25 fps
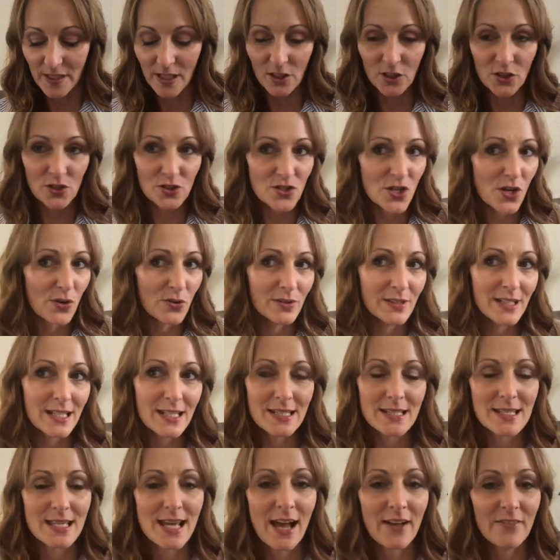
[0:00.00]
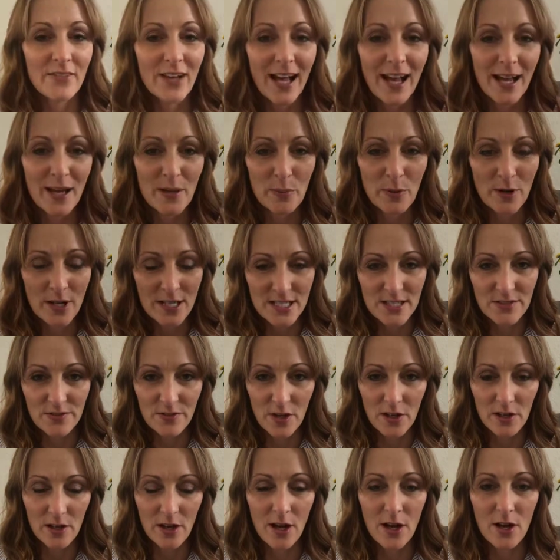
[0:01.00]
you don't need to have a high price
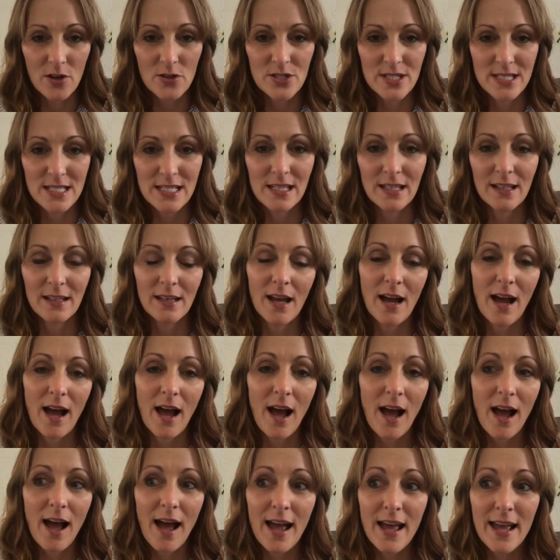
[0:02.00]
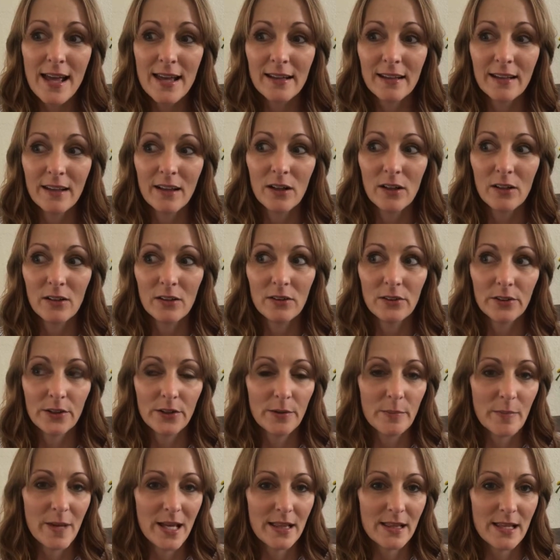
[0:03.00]
hosting. I
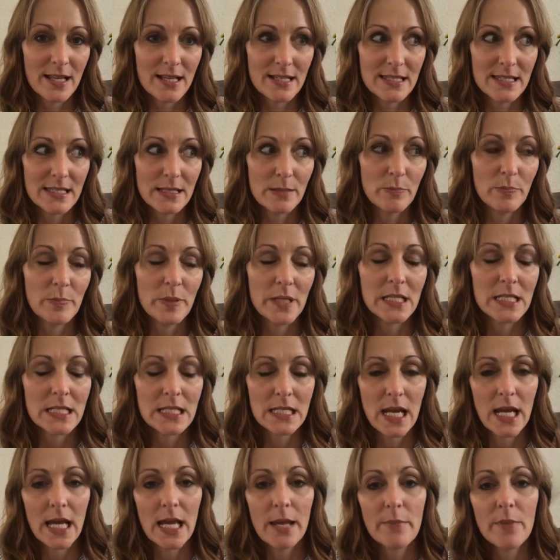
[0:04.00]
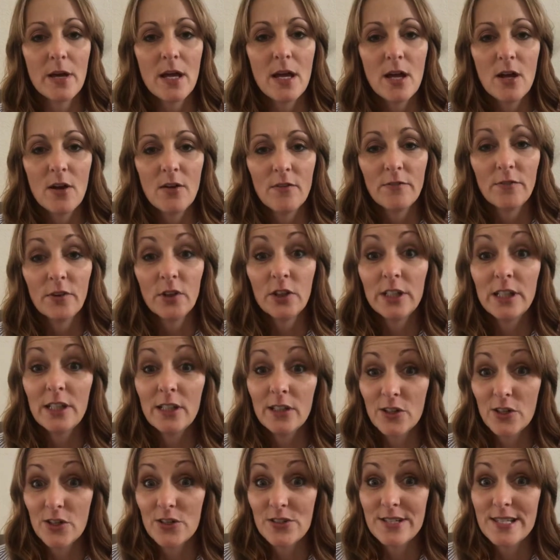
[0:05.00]
learned my lesson big time for
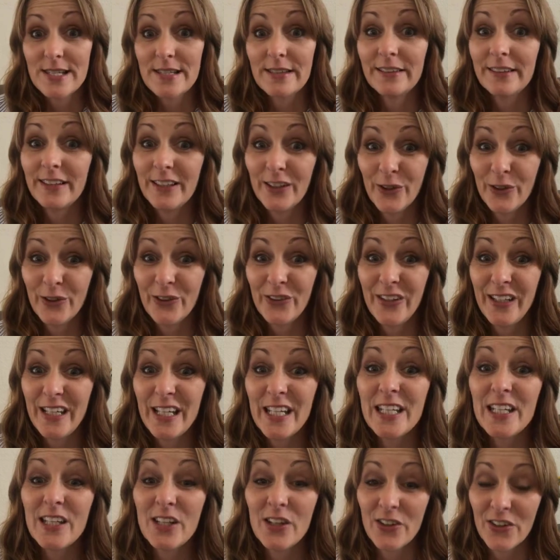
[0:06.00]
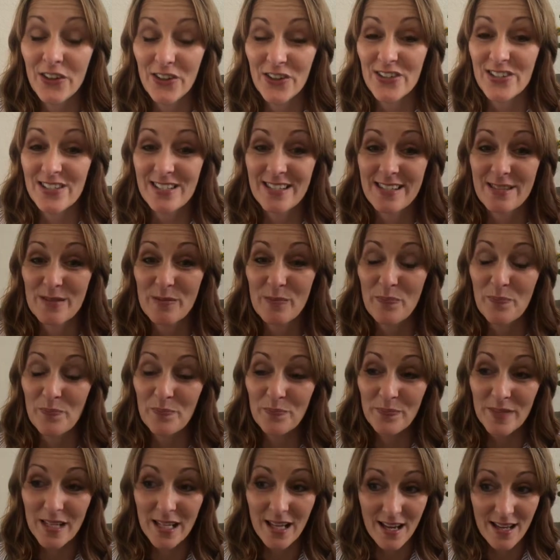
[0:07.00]
years, literally years,
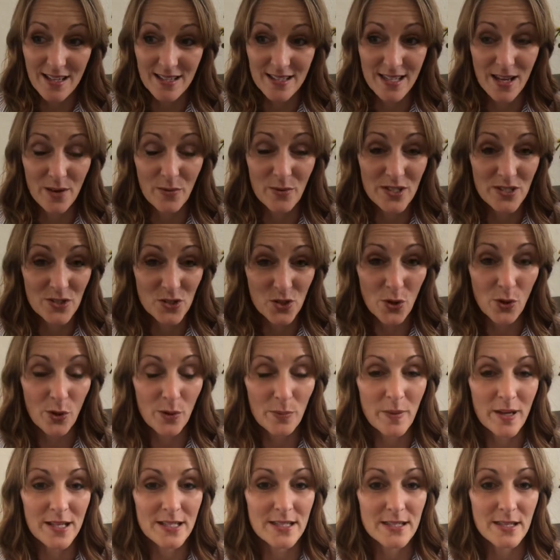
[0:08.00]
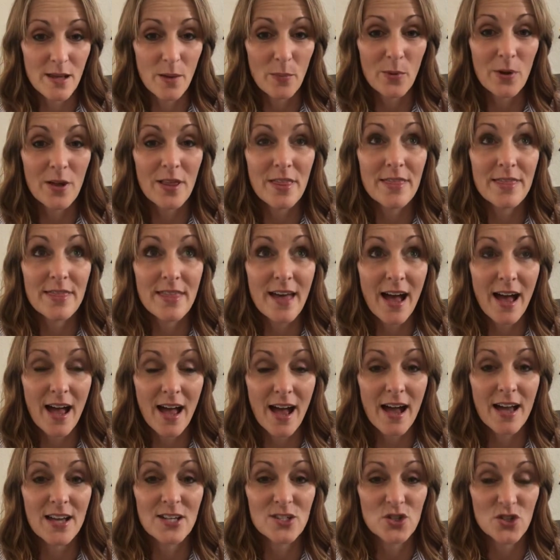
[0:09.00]
because I was told by someone
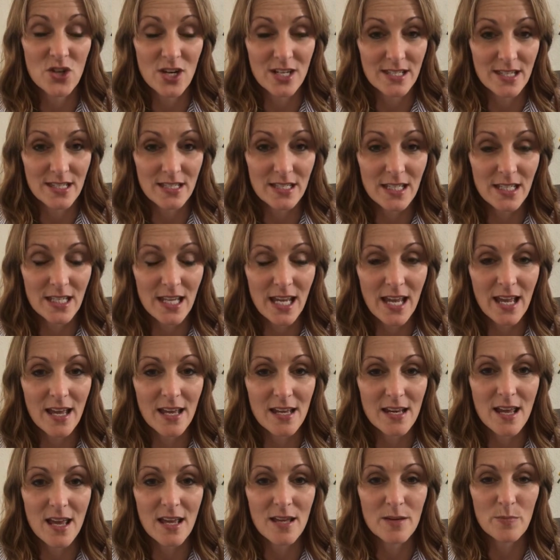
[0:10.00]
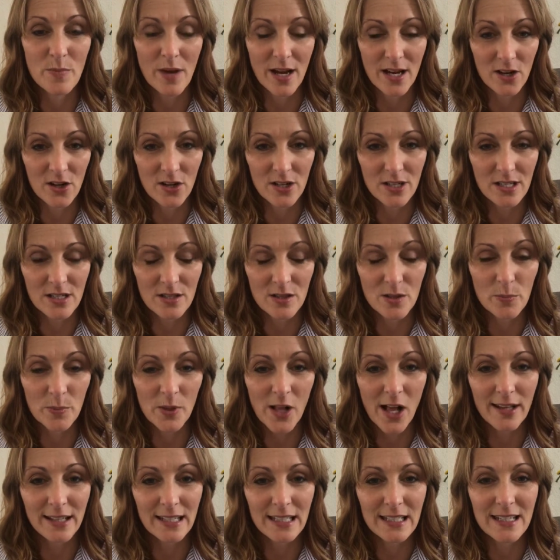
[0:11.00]
that I trusted and admired in the
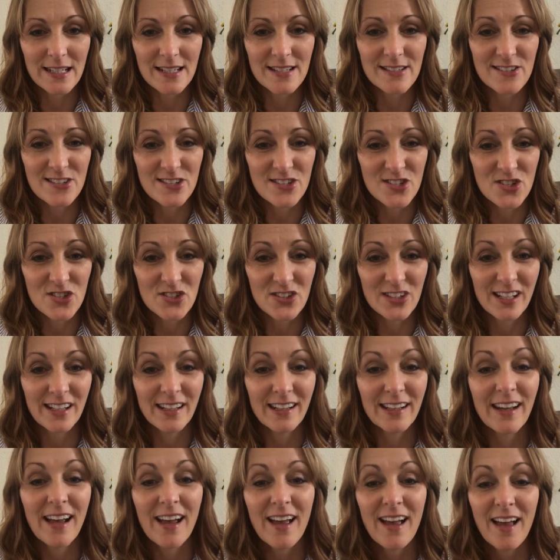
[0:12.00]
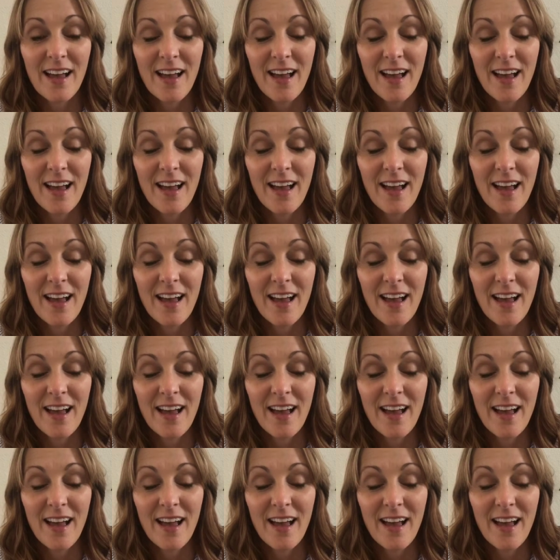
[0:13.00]
blogging industry.